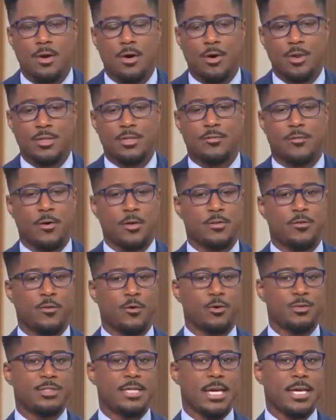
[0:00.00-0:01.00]
On his first
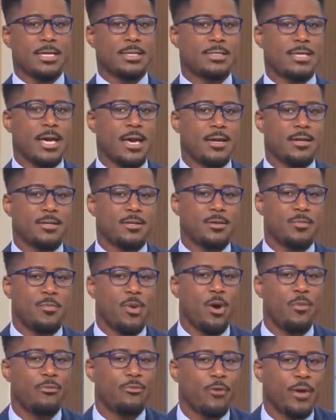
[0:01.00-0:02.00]
full day in Canada,
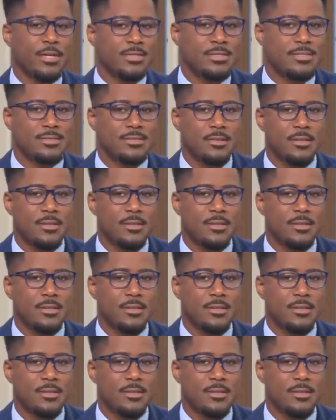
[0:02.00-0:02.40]
Pope Francis